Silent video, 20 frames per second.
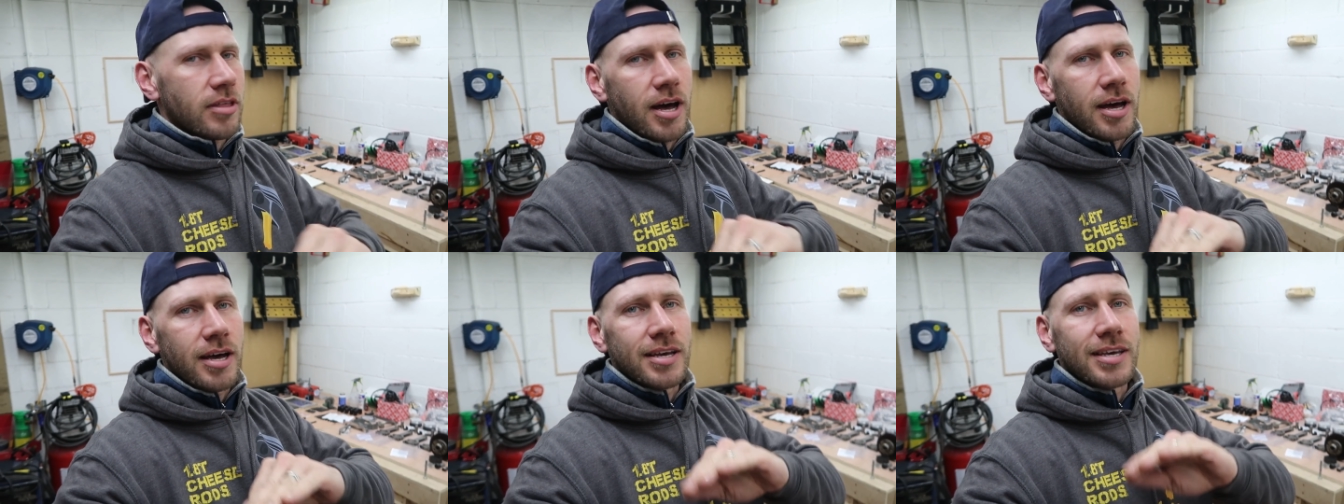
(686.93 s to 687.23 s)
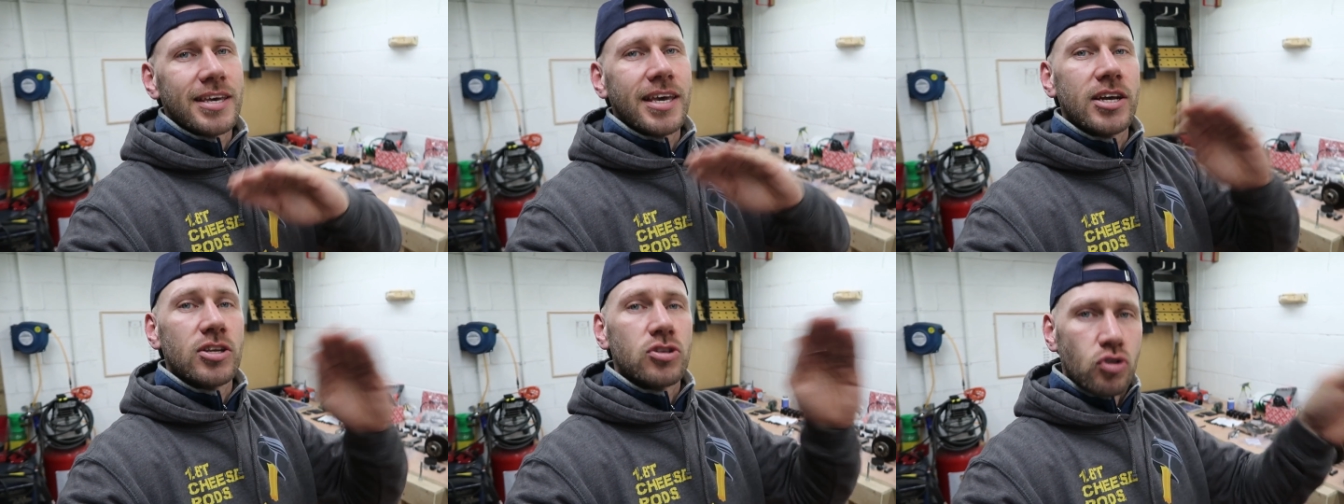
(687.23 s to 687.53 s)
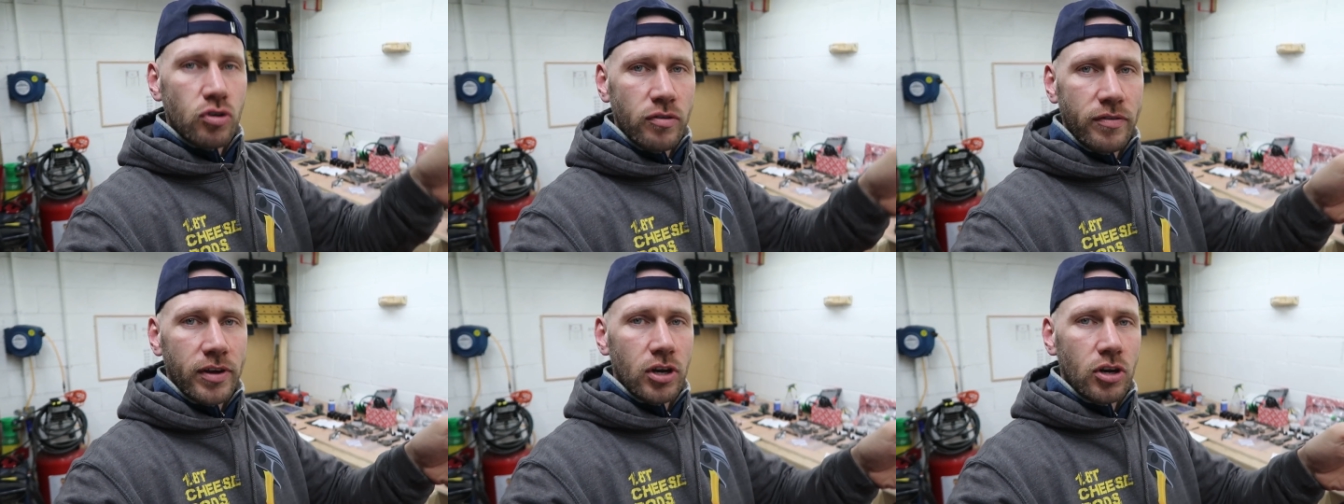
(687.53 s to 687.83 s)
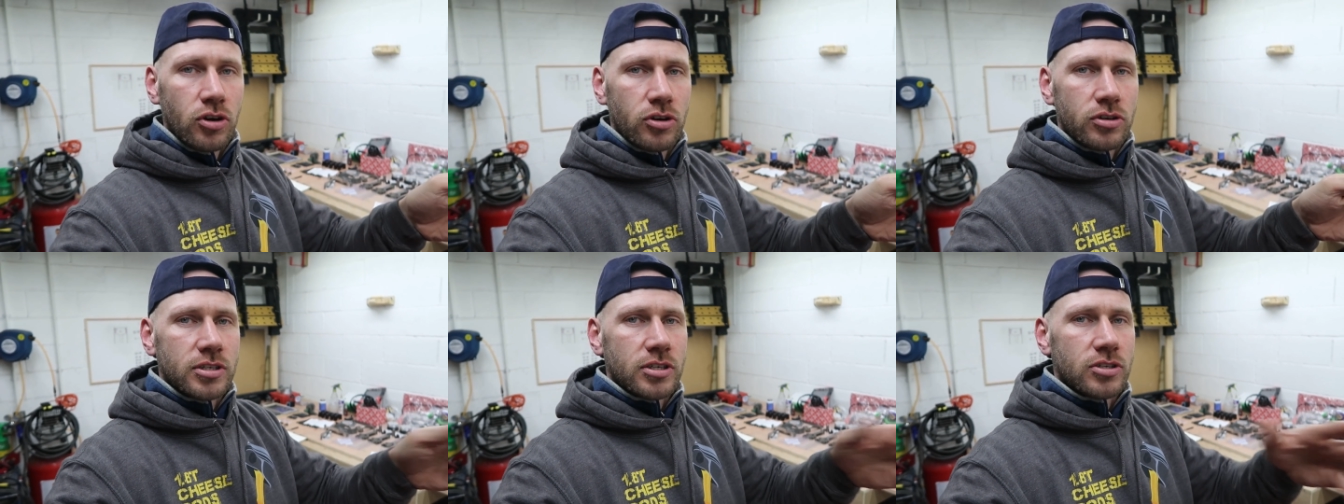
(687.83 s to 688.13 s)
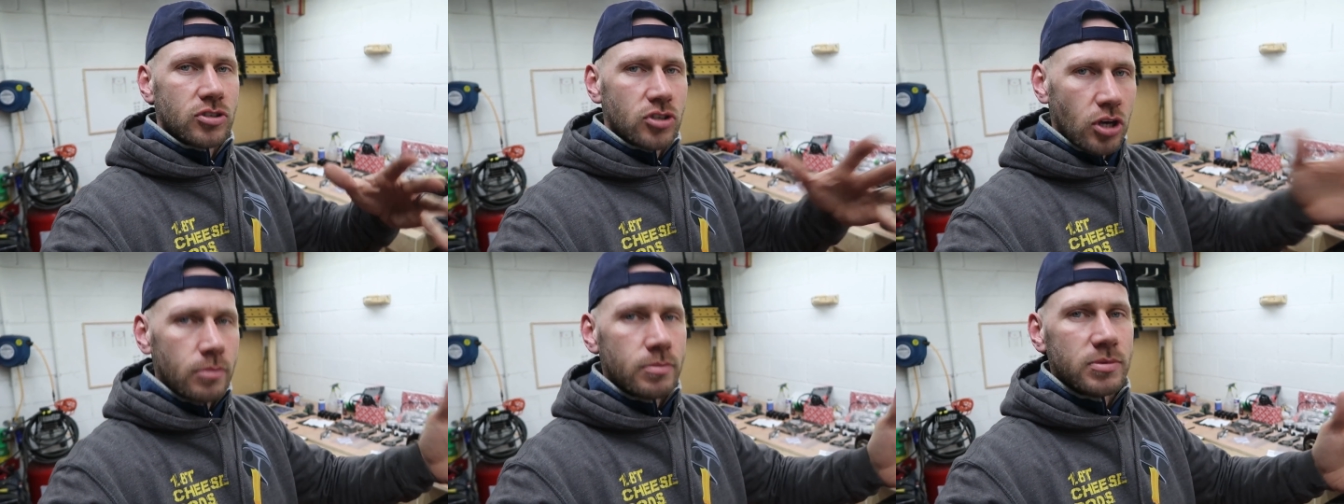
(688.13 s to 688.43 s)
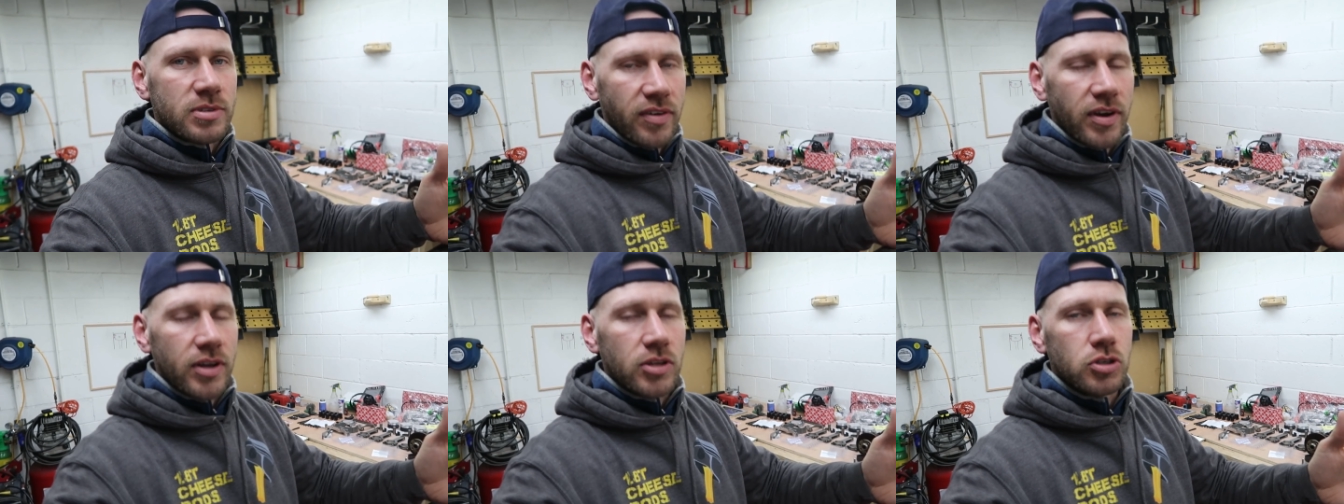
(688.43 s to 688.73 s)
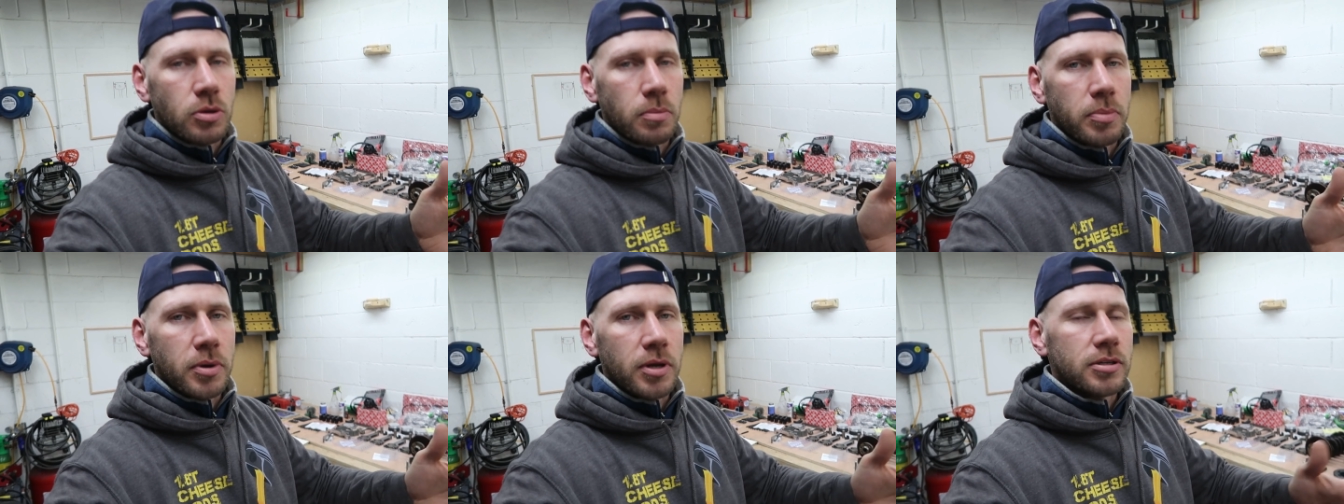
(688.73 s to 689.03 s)
that it gets overlooked in terms of
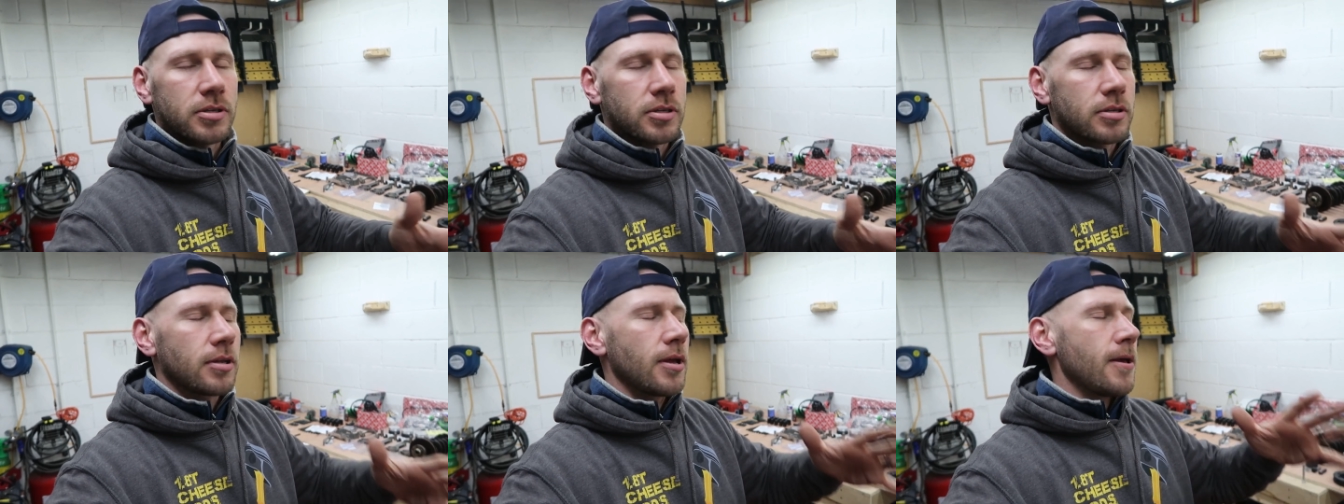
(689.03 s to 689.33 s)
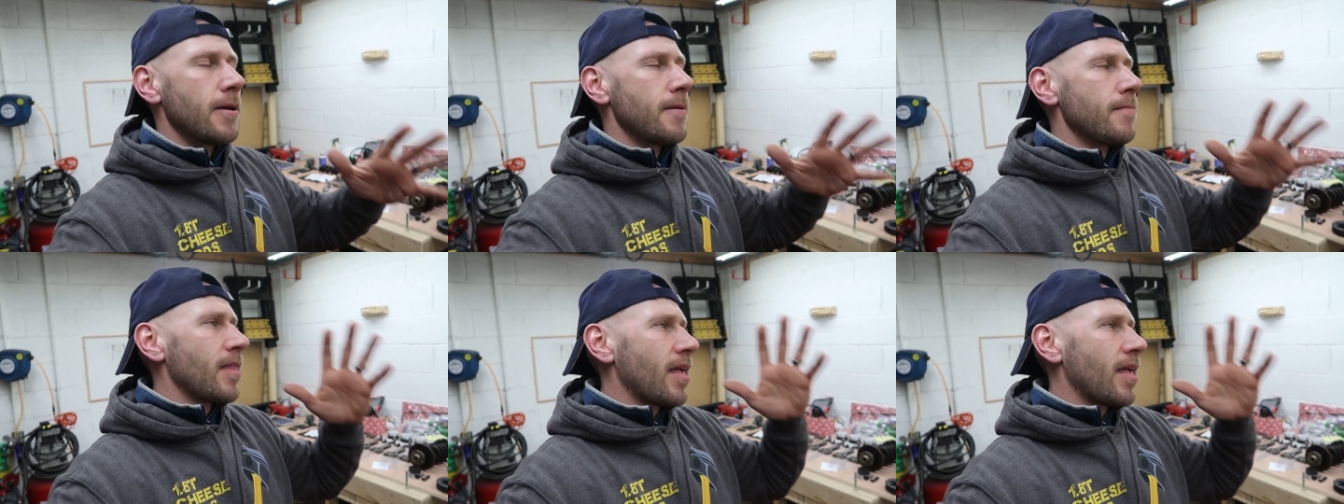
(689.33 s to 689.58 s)
engine building.